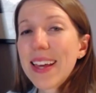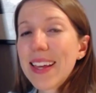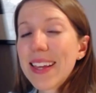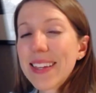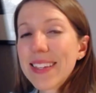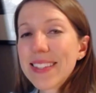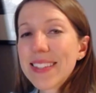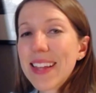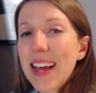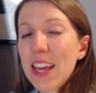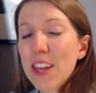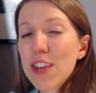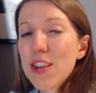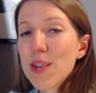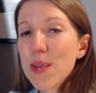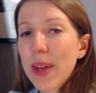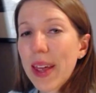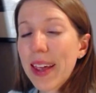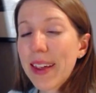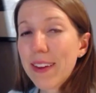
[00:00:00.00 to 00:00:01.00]
is that
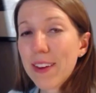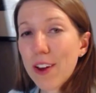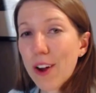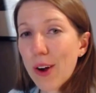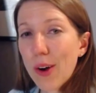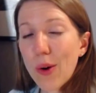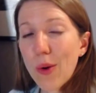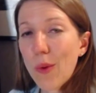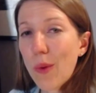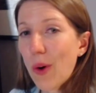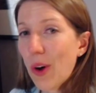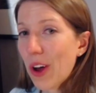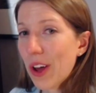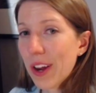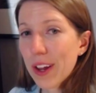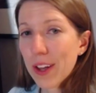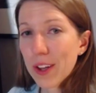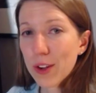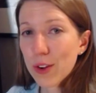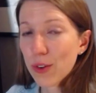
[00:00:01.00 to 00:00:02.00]
you can go
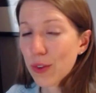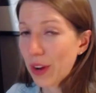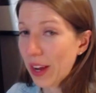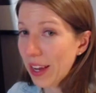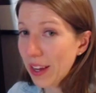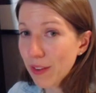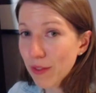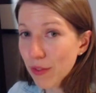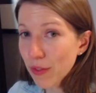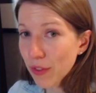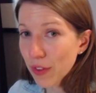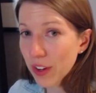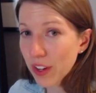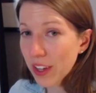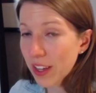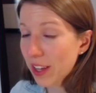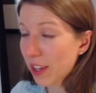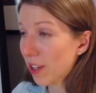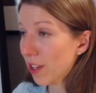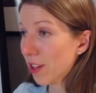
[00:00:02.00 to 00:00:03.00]
on a
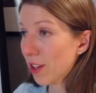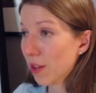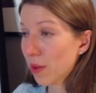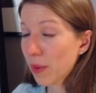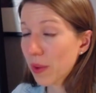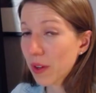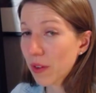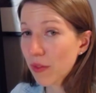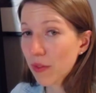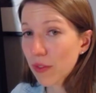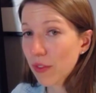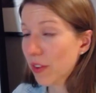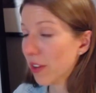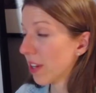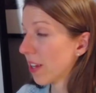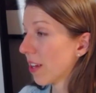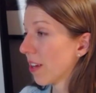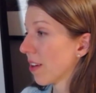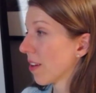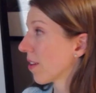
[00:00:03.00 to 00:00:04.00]
grain-free, a
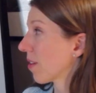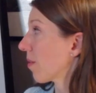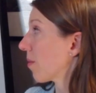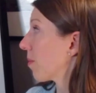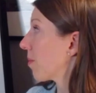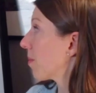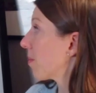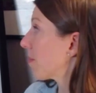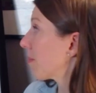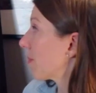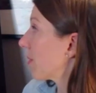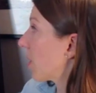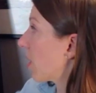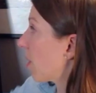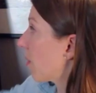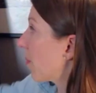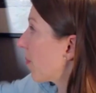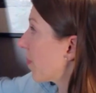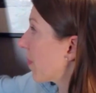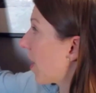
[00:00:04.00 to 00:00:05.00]
gluten-free,
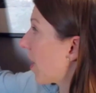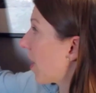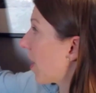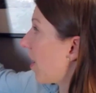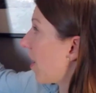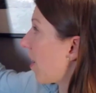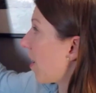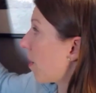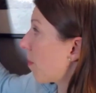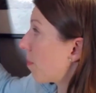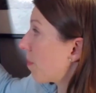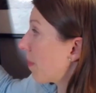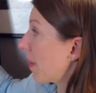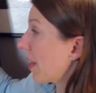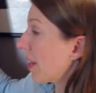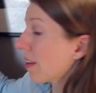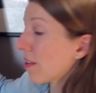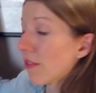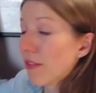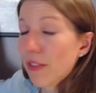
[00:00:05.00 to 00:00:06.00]
a
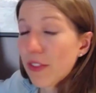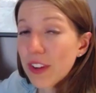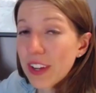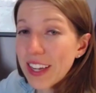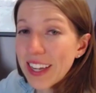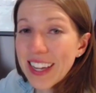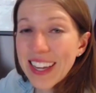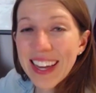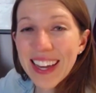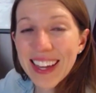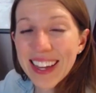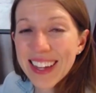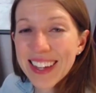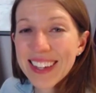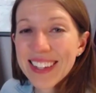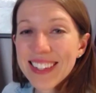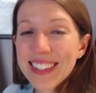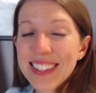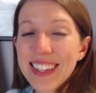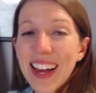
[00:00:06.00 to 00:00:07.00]
bean-free
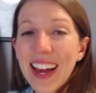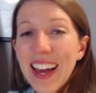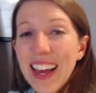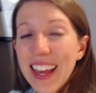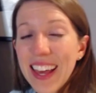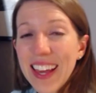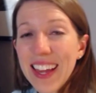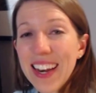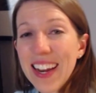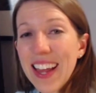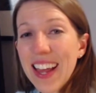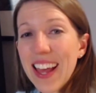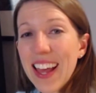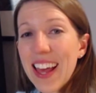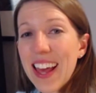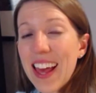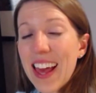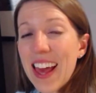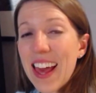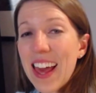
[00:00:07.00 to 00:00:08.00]
diet
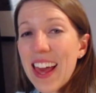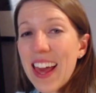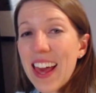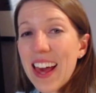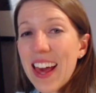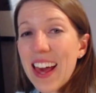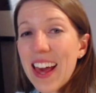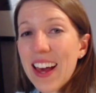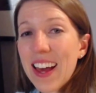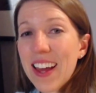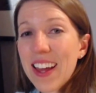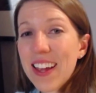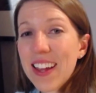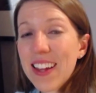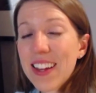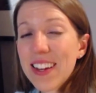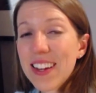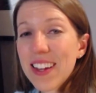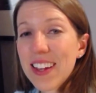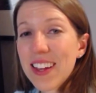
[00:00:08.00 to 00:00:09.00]

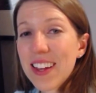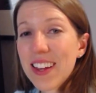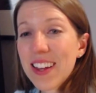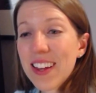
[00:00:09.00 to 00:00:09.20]
and